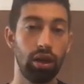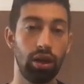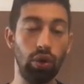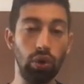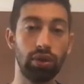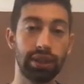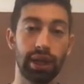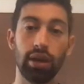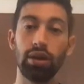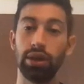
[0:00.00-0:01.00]
good
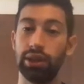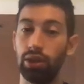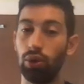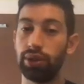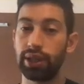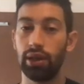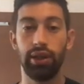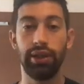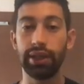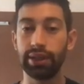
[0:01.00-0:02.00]
seller is a good seller.
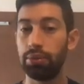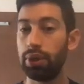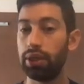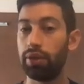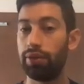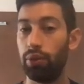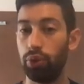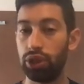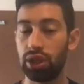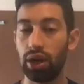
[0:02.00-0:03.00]
It doesn't mean from
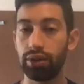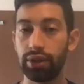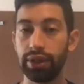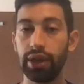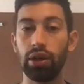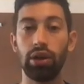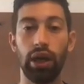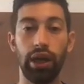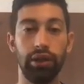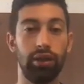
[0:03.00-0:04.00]
which country they are,
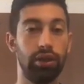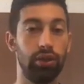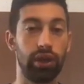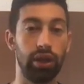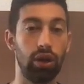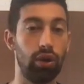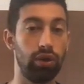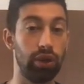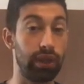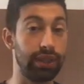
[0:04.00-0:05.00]
and you can know,
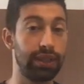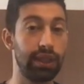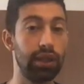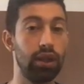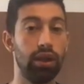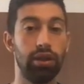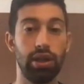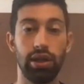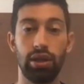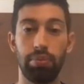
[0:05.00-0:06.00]
you can see
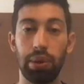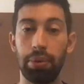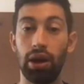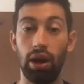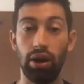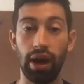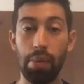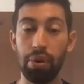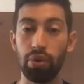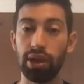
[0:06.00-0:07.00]
that people are
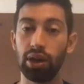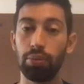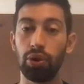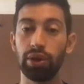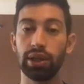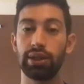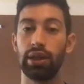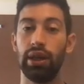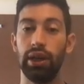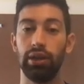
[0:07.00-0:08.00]
happy with their products
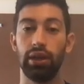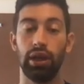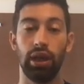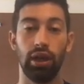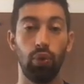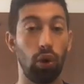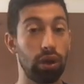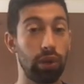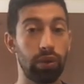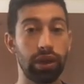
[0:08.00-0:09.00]
and uh,
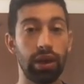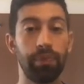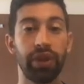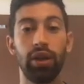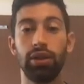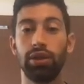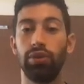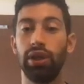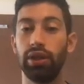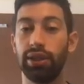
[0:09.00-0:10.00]
working with them. So
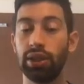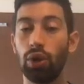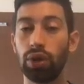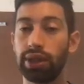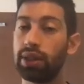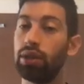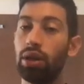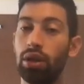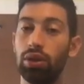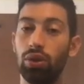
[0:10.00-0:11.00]
there is no reason
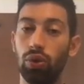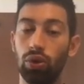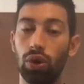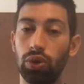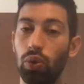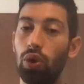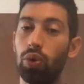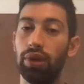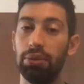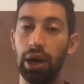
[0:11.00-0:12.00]
to not work
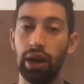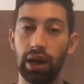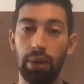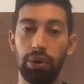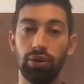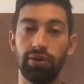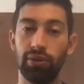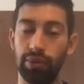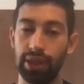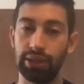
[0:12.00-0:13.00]
with bulk uploads
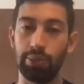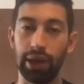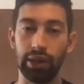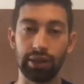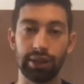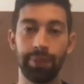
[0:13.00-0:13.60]
from these suppliers.